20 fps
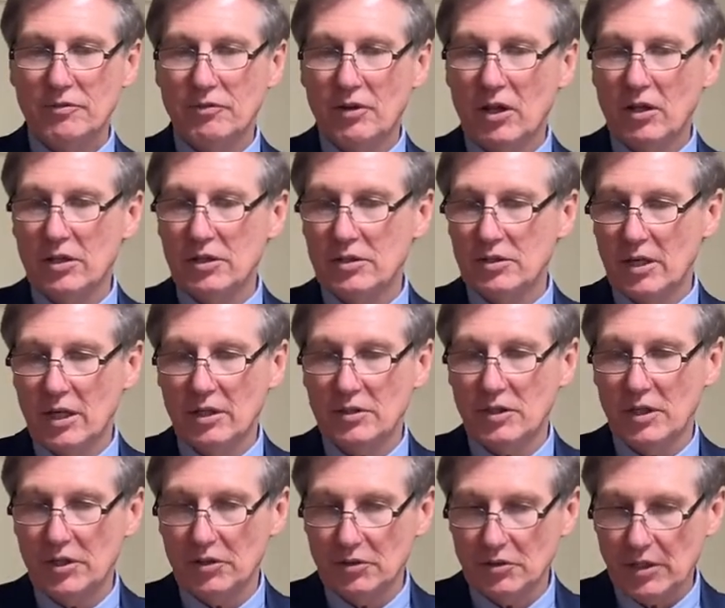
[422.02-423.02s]
a
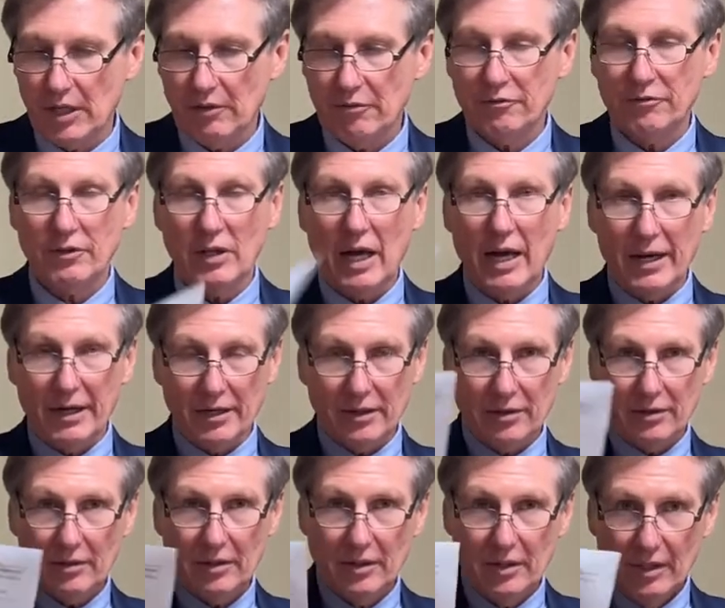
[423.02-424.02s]
here's a
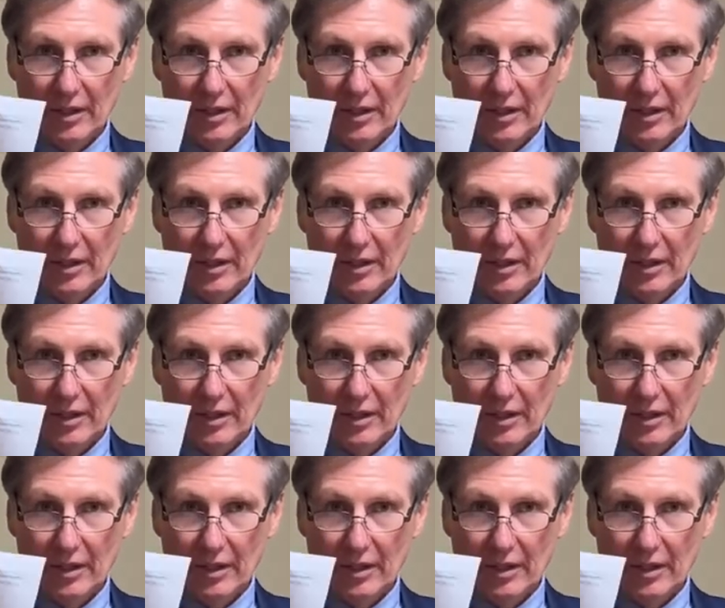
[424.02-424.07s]
flyer